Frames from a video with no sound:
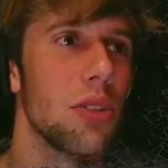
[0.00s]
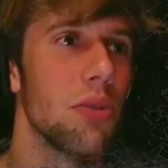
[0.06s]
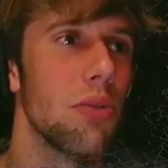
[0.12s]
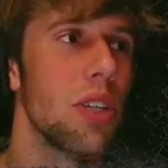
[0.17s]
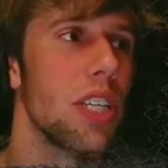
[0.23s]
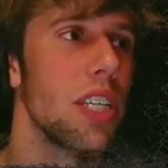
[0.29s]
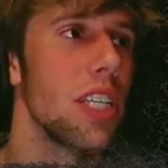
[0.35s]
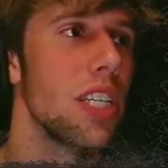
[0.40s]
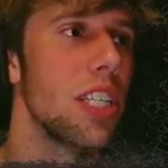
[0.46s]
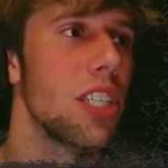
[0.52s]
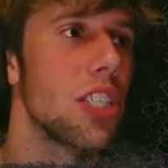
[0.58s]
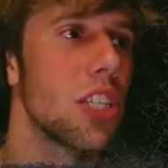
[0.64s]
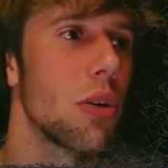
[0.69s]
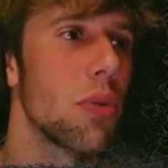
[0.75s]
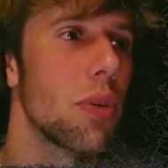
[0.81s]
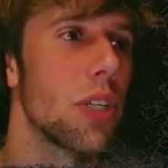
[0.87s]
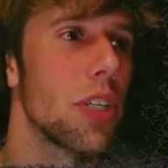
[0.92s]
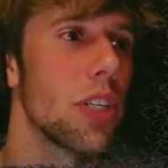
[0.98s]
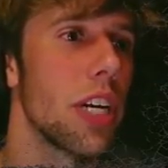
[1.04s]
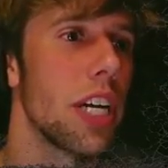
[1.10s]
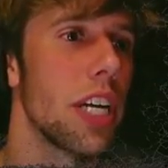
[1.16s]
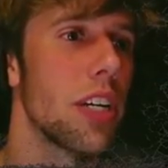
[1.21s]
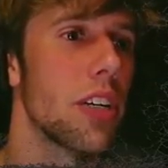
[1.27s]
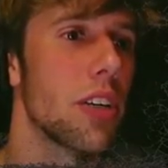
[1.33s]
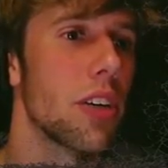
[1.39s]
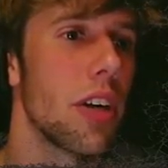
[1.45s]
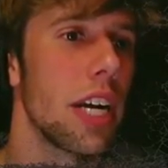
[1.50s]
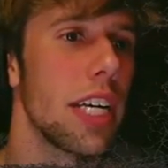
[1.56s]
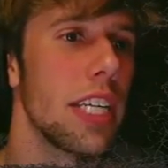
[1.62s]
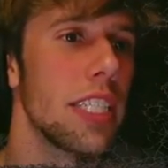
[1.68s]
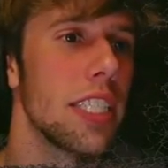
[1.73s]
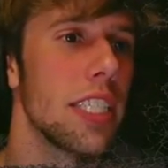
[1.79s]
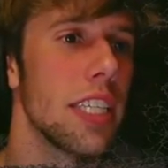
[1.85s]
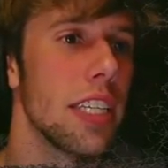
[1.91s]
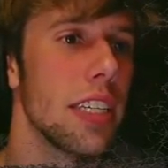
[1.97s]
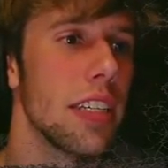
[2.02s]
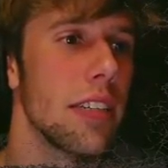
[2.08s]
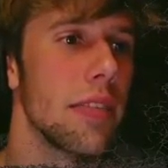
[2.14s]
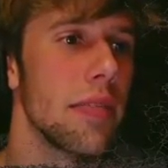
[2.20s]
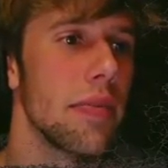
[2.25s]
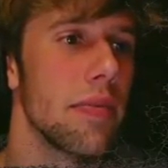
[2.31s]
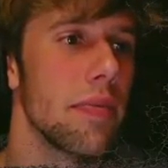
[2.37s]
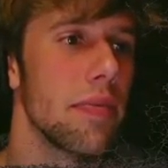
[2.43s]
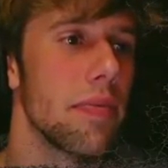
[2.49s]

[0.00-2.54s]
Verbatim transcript: And you're really showing your inner crazy.